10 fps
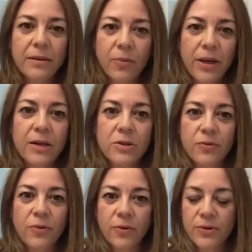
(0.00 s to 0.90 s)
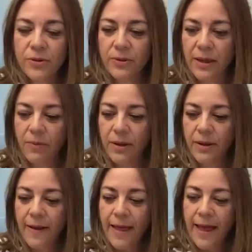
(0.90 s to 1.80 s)
We need to focus on that one.
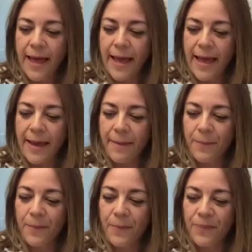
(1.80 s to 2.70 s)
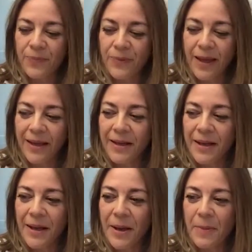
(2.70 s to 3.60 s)
And
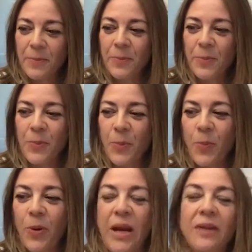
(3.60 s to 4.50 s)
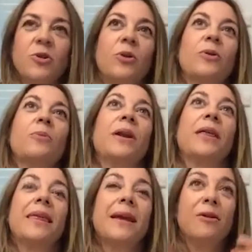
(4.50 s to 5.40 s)
then when I
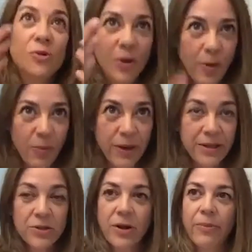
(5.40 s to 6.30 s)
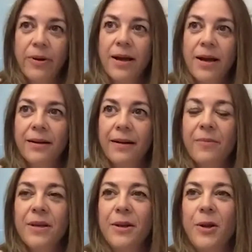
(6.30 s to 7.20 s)
think also about personal brand, I
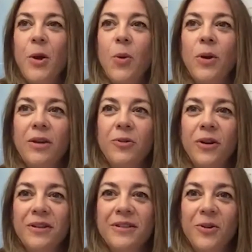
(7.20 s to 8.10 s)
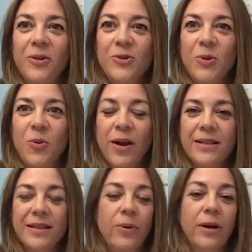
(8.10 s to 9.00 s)
mean, we need to understand also what
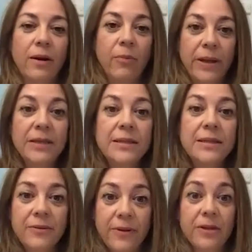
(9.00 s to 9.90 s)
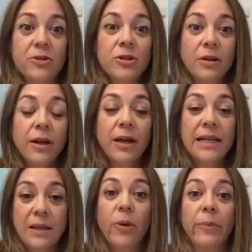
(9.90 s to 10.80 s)
is our competitive edge, okay,
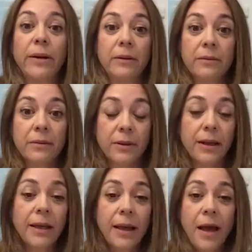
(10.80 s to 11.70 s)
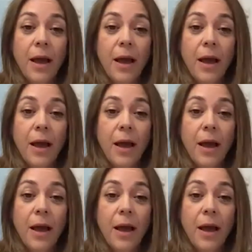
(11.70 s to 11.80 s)
as a woman, okay?